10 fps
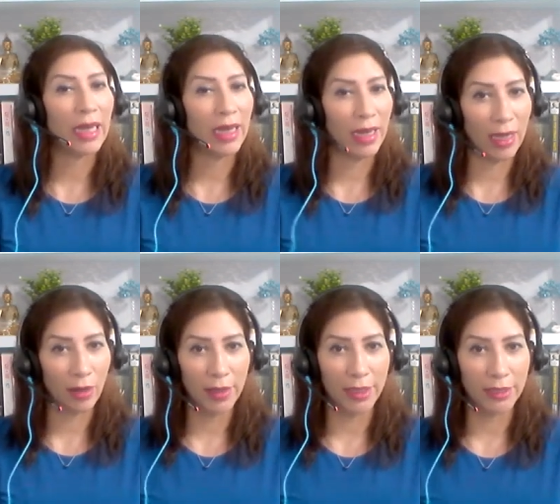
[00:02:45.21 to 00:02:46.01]

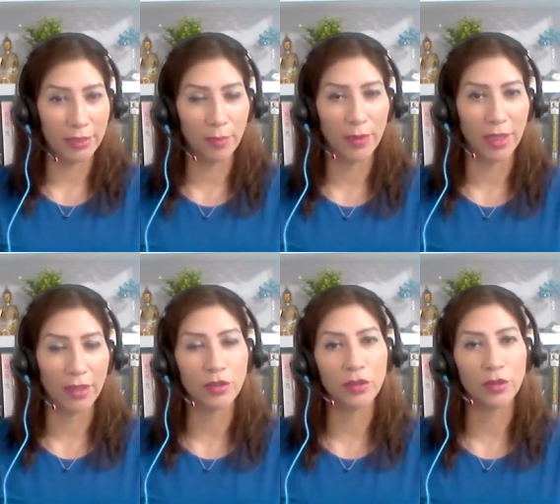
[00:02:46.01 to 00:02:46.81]
allowing somebody
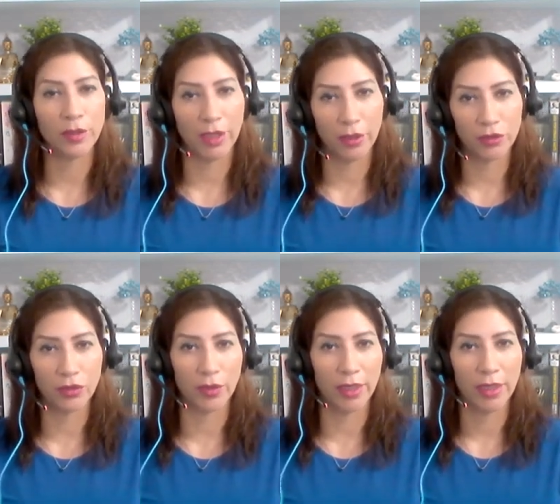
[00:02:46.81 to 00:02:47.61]
else to create your
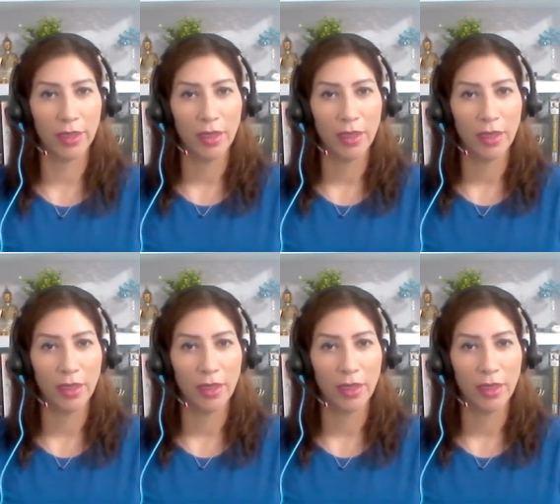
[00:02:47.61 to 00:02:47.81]
story